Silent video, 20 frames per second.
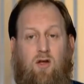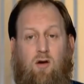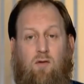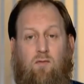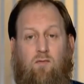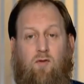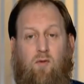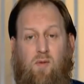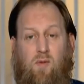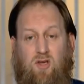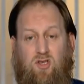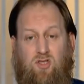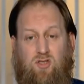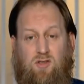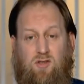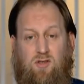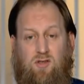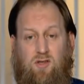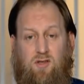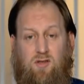
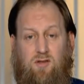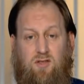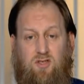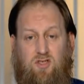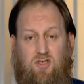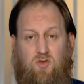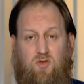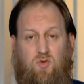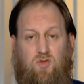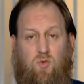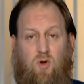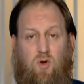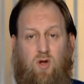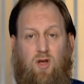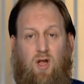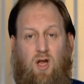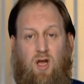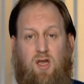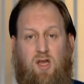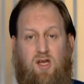confirmation that this was
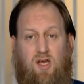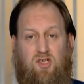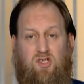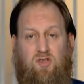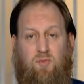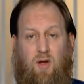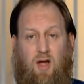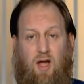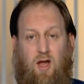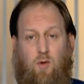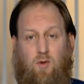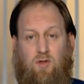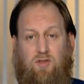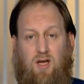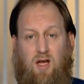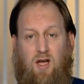what Allah subhanahu wa